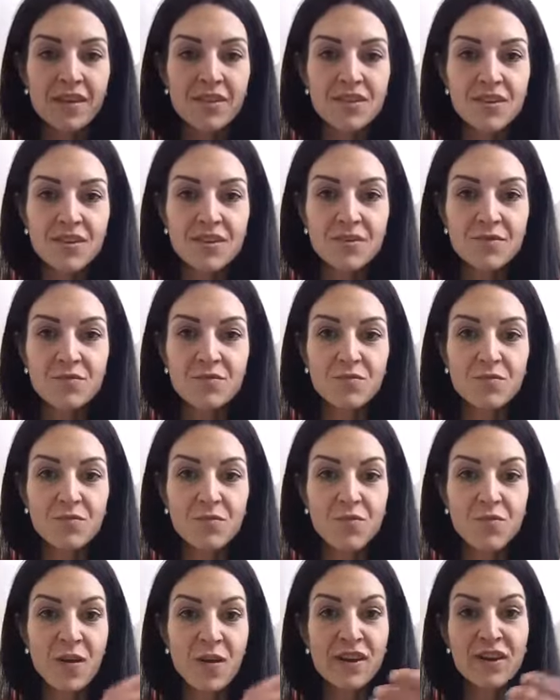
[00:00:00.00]
just
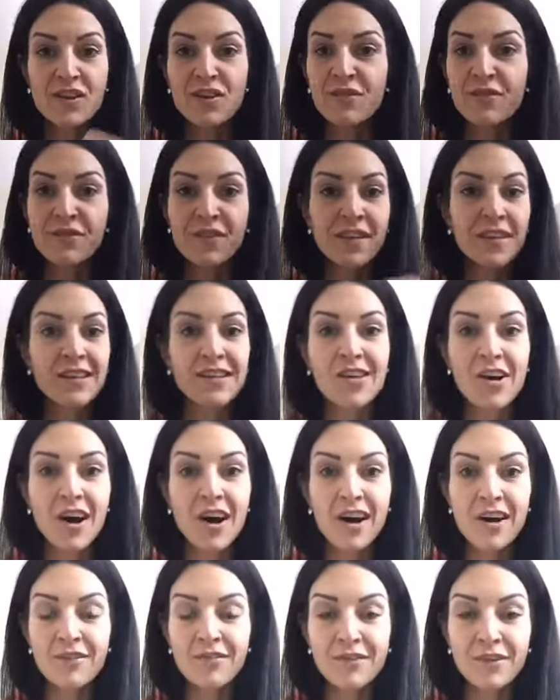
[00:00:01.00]
when you feel a
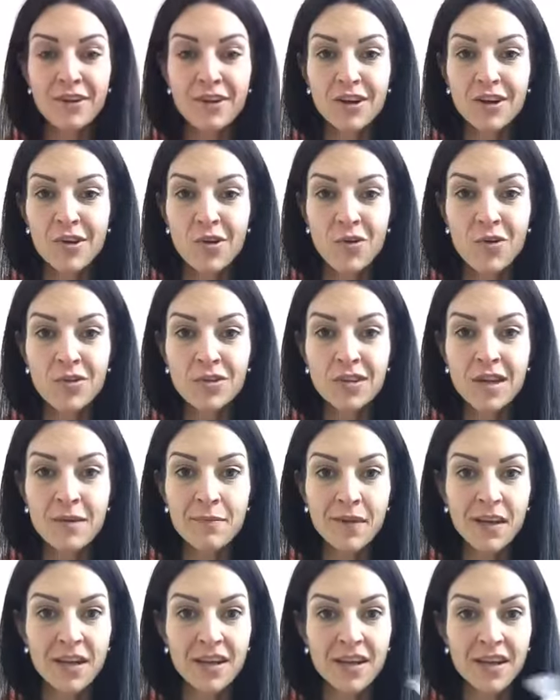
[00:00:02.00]
cough or a cold
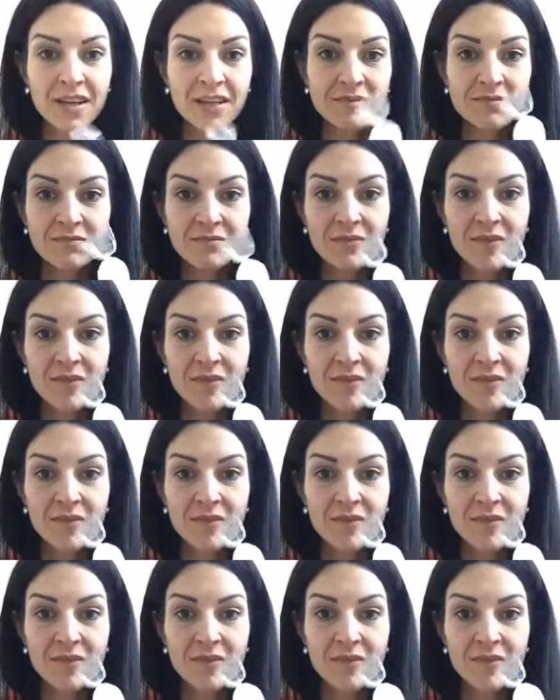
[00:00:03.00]
coming on.